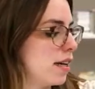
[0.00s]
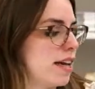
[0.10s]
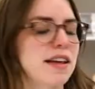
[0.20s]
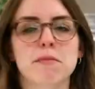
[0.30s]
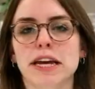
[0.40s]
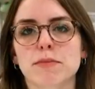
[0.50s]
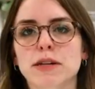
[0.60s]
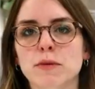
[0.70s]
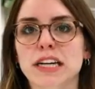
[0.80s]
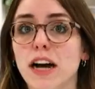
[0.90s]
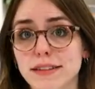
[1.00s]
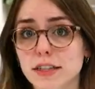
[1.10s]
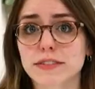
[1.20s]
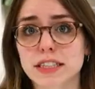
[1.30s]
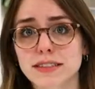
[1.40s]
And that might have been when it got
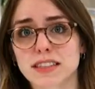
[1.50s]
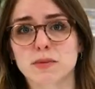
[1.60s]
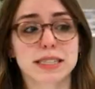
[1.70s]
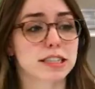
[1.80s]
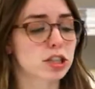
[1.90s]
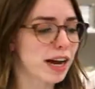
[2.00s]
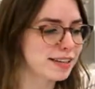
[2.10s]
serviced because we did try to